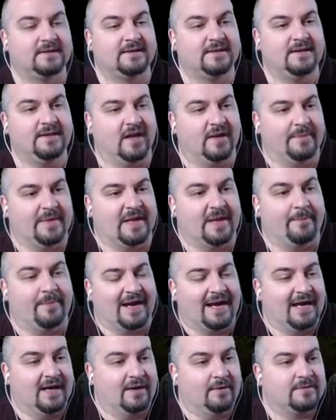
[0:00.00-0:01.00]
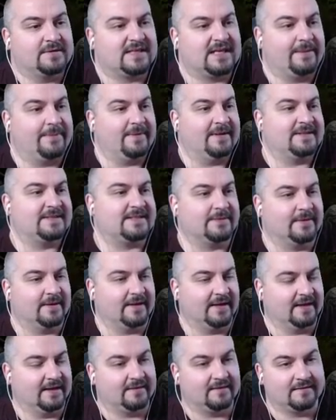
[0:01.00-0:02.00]
Bale. It's come
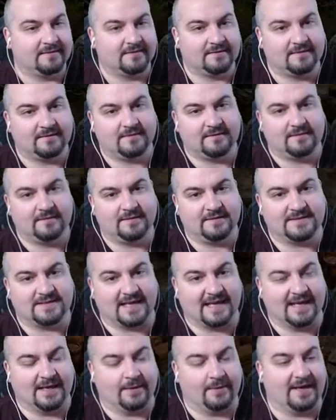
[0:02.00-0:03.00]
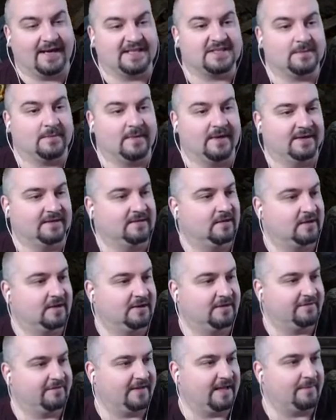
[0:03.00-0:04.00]
into Hell Act 1 looking
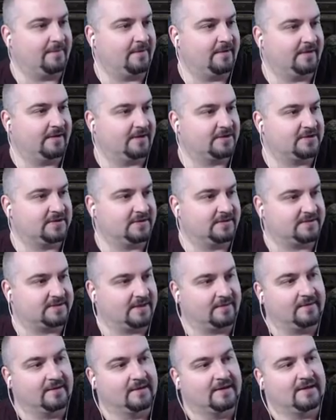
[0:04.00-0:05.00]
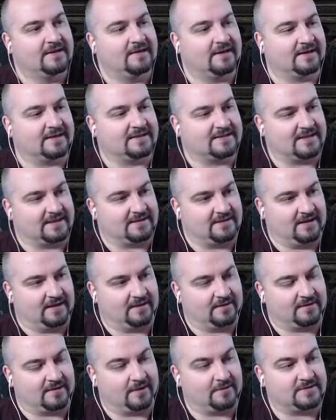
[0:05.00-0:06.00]
for that Monarch Shield. So, like I said, you know,
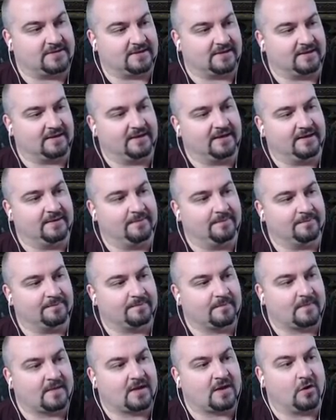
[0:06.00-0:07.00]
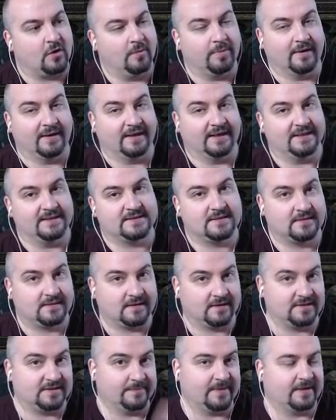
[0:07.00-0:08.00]
go to the Cold Plains, go
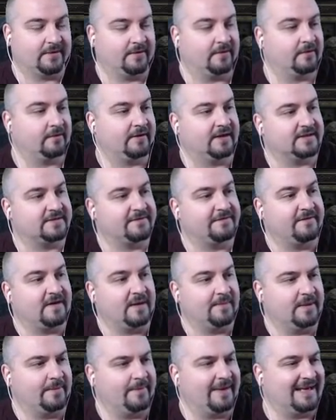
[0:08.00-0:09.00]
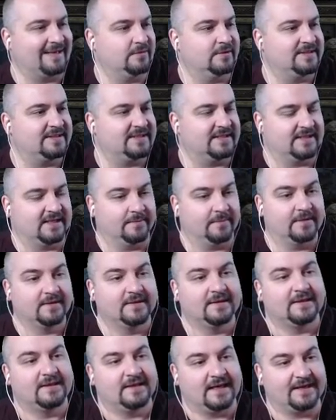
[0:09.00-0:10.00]
to Burial Grounds, farm the Mausoleum
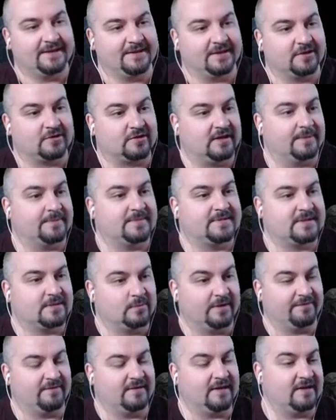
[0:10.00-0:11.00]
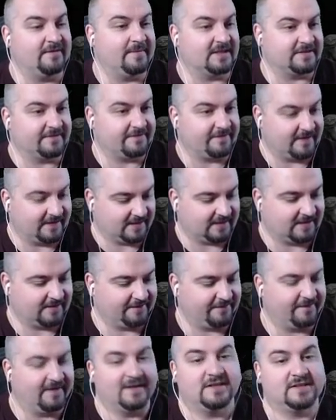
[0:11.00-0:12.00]
and the Crypts with no Magic Find, and
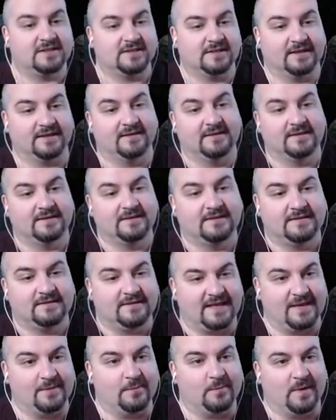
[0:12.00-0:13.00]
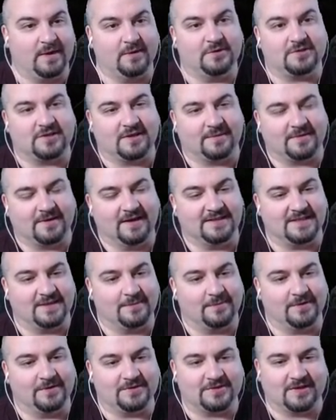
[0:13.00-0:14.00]
eventually it will drop, guys. It
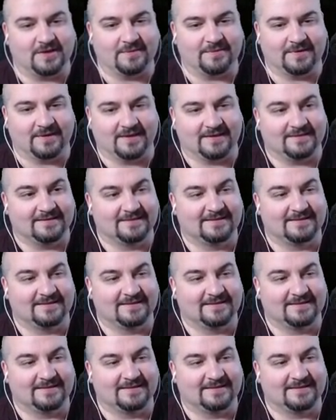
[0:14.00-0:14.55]
will drop, you know.